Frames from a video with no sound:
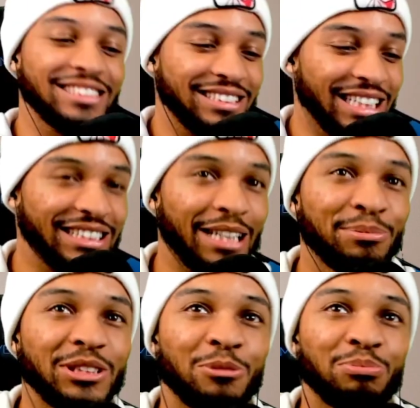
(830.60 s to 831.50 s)
Next
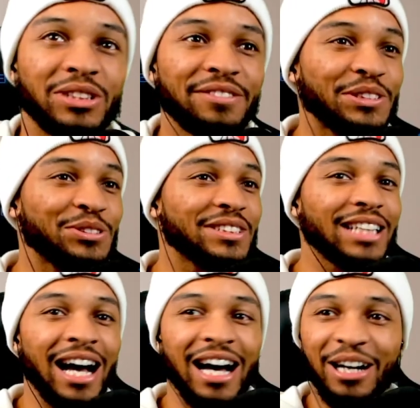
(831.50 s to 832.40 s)
episode preview.
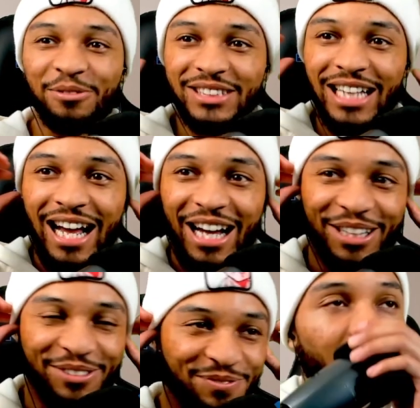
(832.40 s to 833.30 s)
Stop.
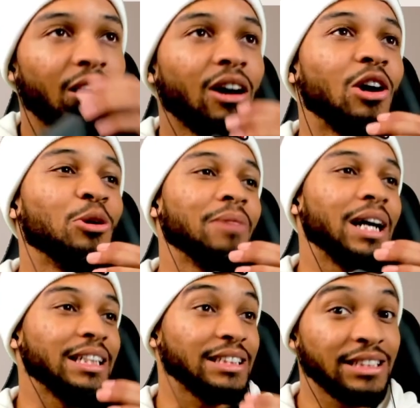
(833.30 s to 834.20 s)
Oh
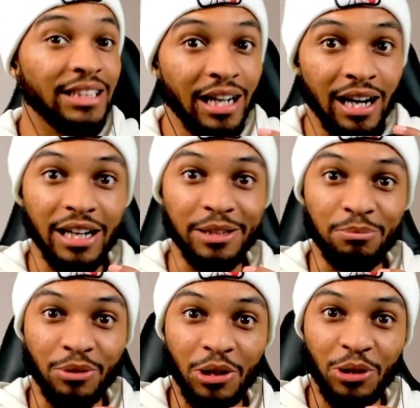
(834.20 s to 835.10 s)
my god,
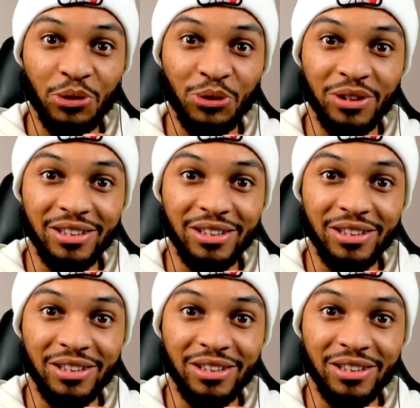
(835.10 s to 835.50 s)
bro.